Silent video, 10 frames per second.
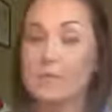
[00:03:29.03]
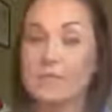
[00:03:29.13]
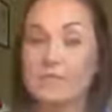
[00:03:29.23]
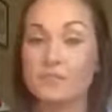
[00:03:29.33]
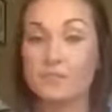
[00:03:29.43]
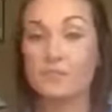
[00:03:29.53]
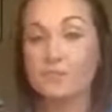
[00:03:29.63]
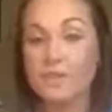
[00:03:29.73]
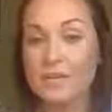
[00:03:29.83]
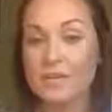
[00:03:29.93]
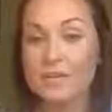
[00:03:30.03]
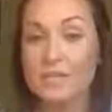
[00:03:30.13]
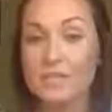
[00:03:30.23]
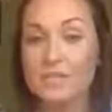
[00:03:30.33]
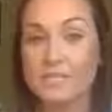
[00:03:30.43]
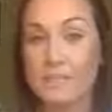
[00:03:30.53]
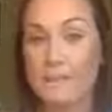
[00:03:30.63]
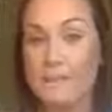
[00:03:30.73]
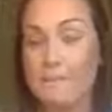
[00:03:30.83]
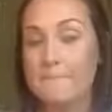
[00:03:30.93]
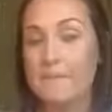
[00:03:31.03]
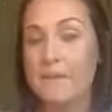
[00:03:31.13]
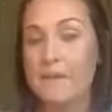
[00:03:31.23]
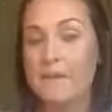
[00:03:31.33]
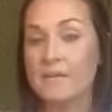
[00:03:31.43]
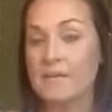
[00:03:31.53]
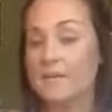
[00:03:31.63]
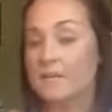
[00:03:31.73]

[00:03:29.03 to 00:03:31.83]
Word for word: Because if you do that, you're going to see that